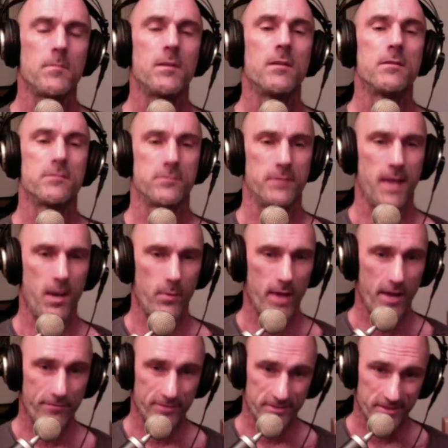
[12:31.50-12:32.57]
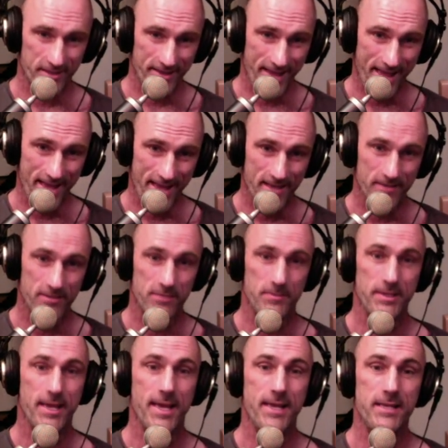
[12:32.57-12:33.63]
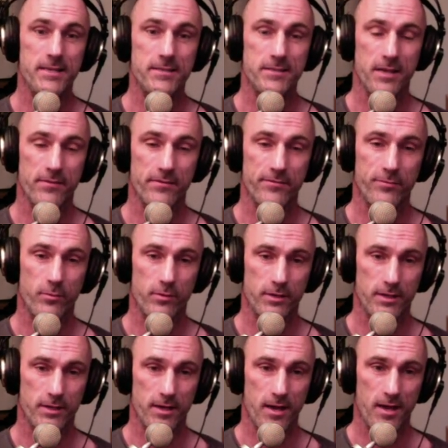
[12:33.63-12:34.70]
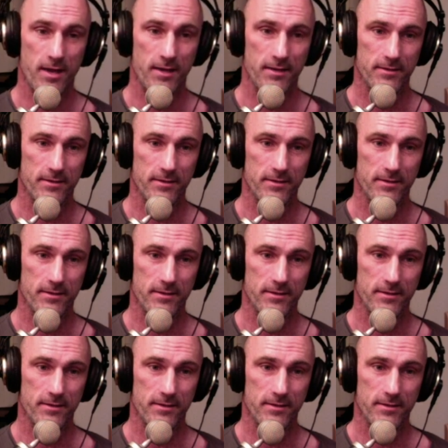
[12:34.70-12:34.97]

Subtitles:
So now we have to set end to be 8749.